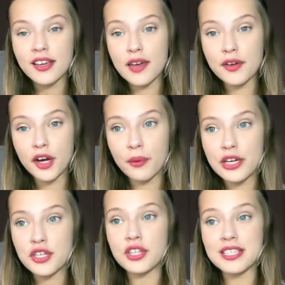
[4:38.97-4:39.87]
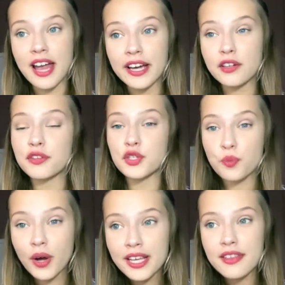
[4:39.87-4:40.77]
giving Croatia the title of the
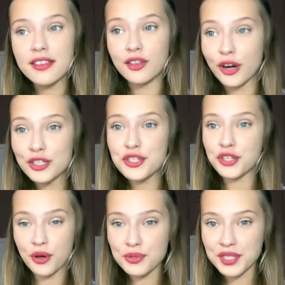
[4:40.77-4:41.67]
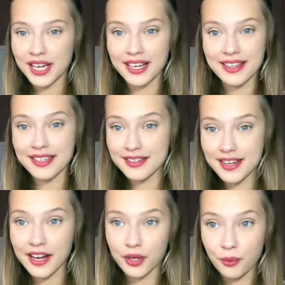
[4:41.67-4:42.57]
20th largest coastline in the
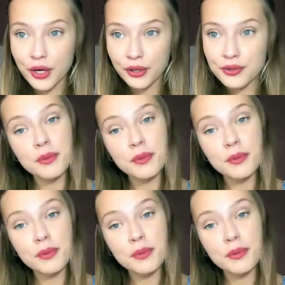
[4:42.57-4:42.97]
entire world,